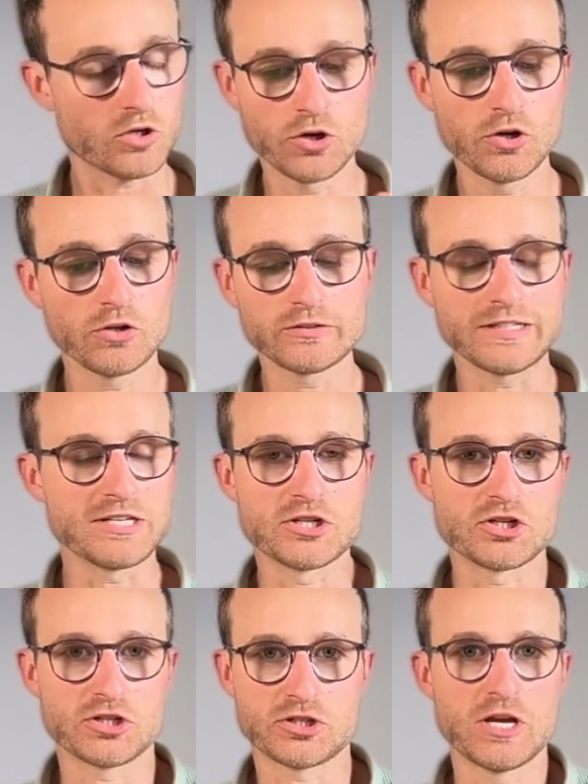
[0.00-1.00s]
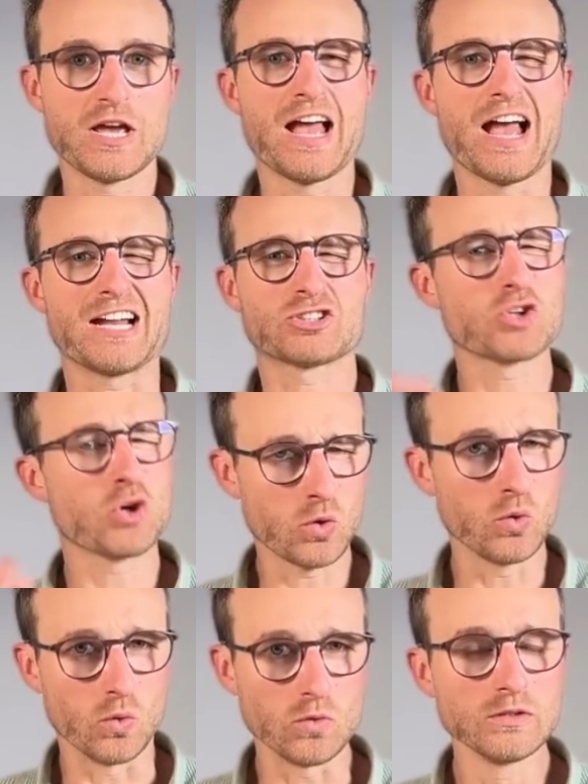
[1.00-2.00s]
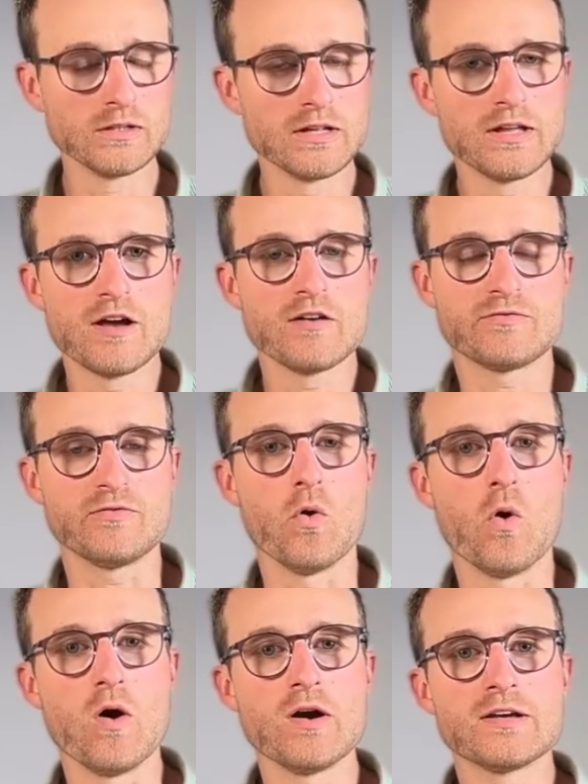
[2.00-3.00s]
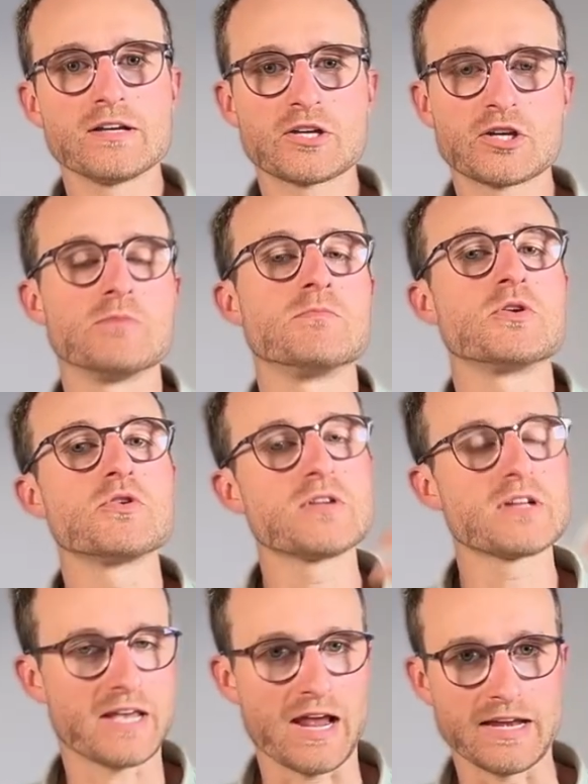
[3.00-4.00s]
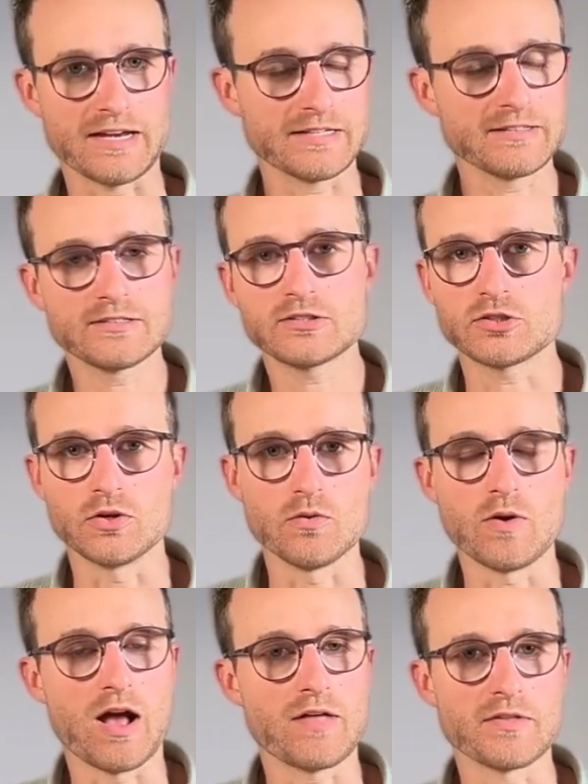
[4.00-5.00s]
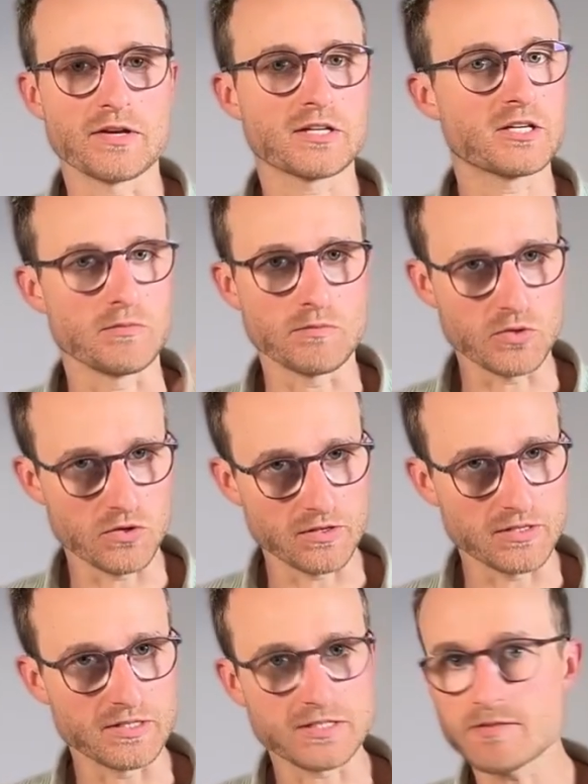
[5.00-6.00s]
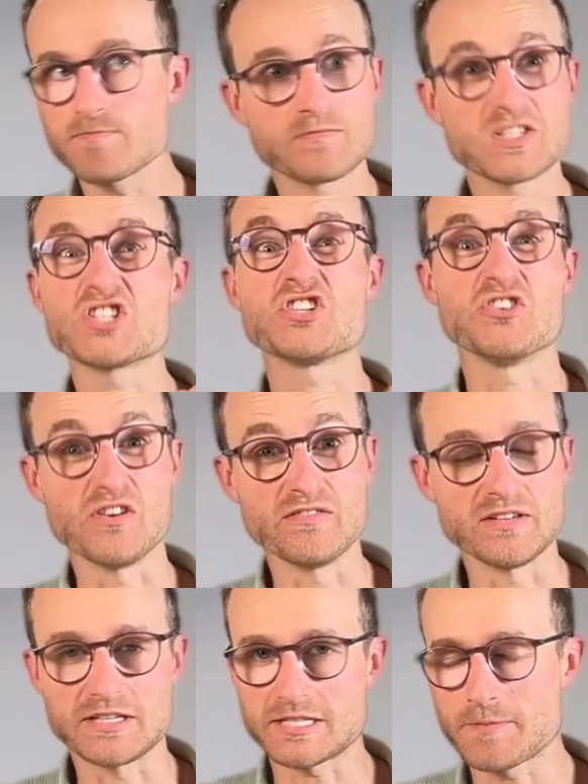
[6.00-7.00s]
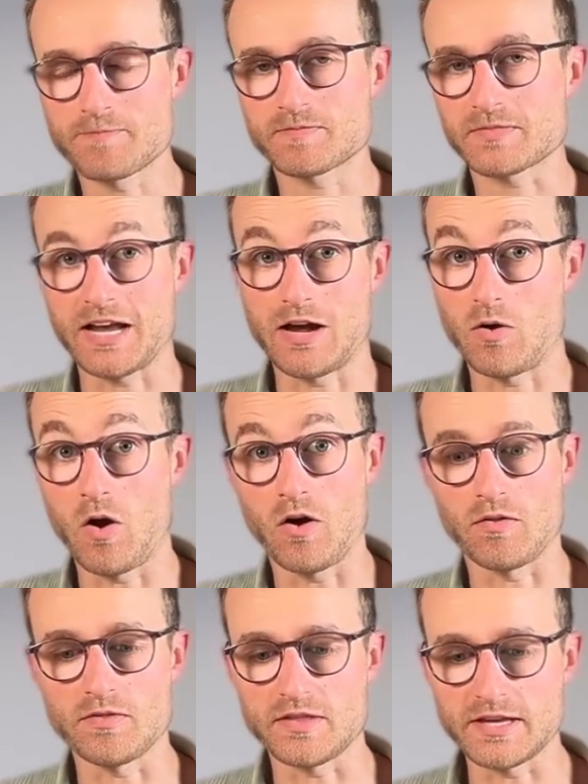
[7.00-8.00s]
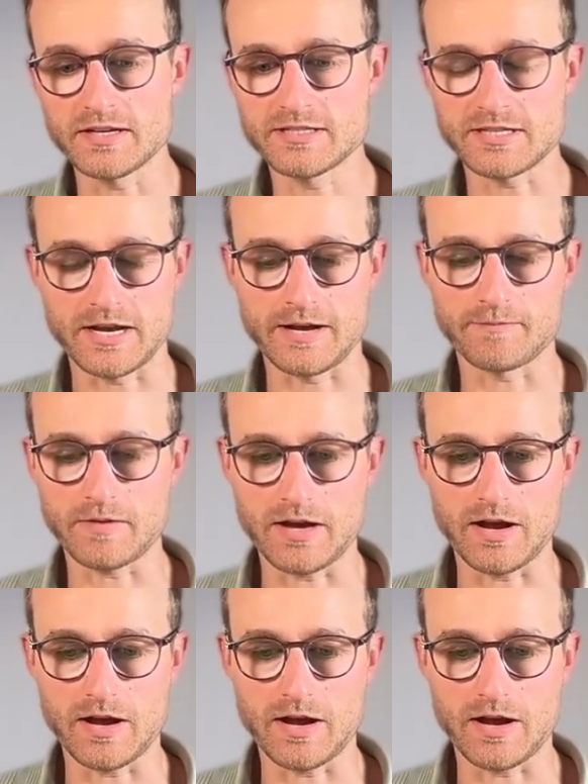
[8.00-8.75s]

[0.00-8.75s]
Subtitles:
Curl is just a tool for communicating to other computers, servers out on the internet.